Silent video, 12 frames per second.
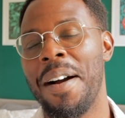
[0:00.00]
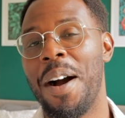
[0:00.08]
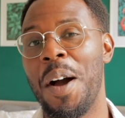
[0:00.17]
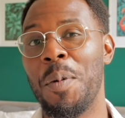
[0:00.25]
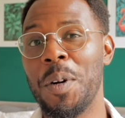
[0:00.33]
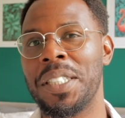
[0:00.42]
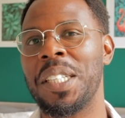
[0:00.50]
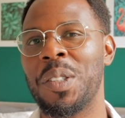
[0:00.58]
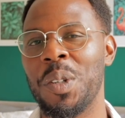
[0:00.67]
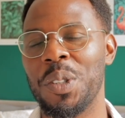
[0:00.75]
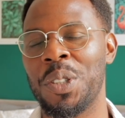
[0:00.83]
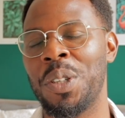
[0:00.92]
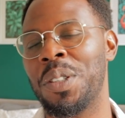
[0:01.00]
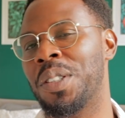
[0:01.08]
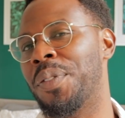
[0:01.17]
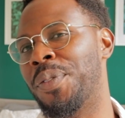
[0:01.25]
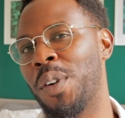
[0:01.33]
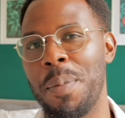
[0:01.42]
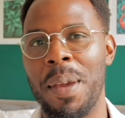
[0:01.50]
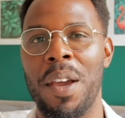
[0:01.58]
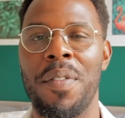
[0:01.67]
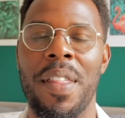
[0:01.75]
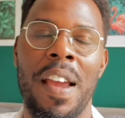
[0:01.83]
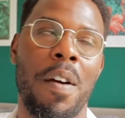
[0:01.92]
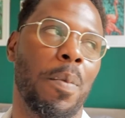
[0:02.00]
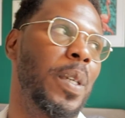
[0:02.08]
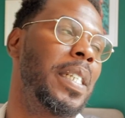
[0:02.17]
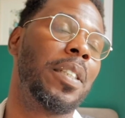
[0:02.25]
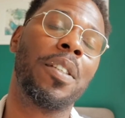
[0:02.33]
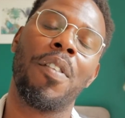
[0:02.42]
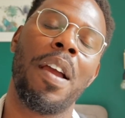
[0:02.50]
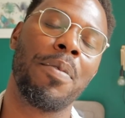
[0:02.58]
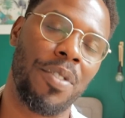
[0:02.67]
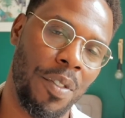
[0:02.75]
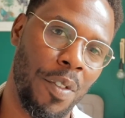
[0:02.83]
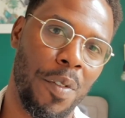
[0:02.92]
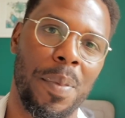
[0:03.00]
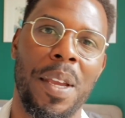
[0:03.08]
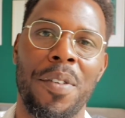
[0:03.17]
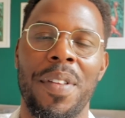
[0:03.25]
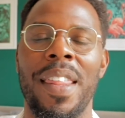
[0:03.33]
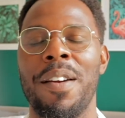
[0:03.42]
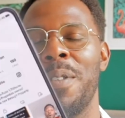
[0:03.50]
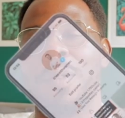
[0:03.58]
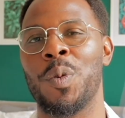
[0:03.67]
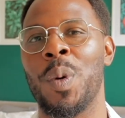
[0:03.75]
I'm on TikTok too, so follow me over there. I'm on Instagram, so follow me over there as